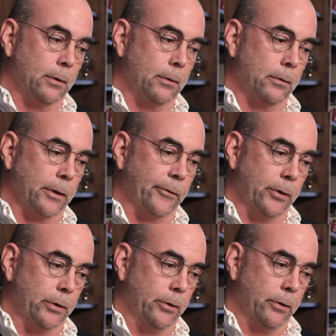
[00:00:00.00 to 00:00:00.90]

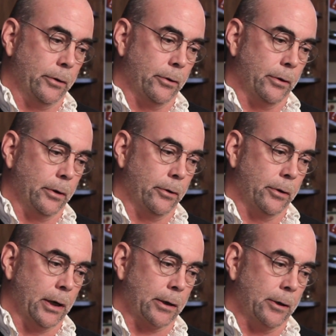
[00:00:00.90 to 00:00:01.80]
listen, you're
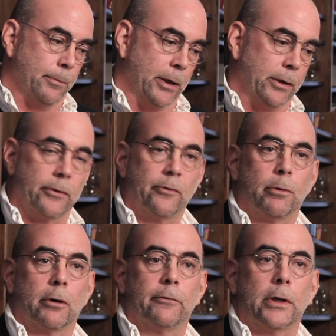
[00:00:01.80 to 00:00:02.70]
not going to make this
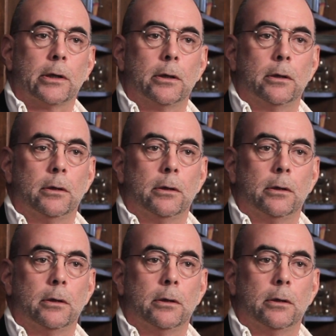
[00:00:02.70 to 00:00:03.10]
perfect.